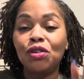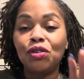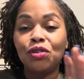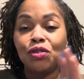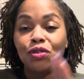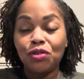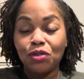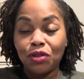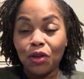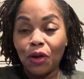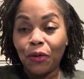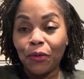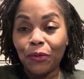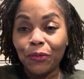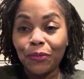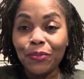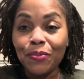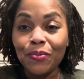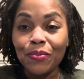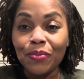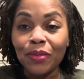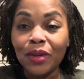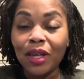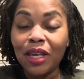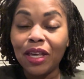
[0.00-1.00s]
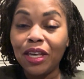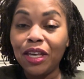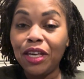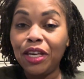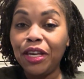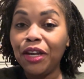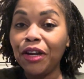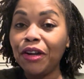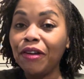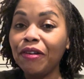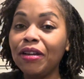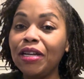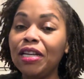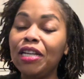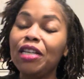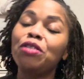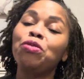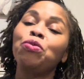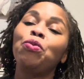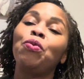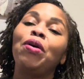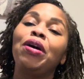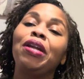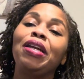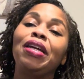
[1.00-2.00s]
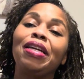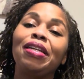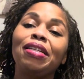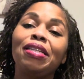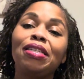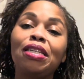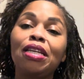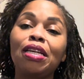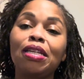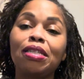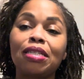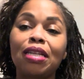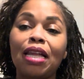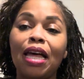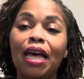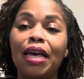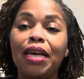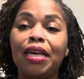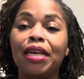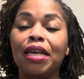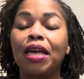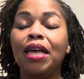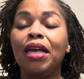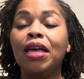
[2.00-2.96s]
So, here is what it looks like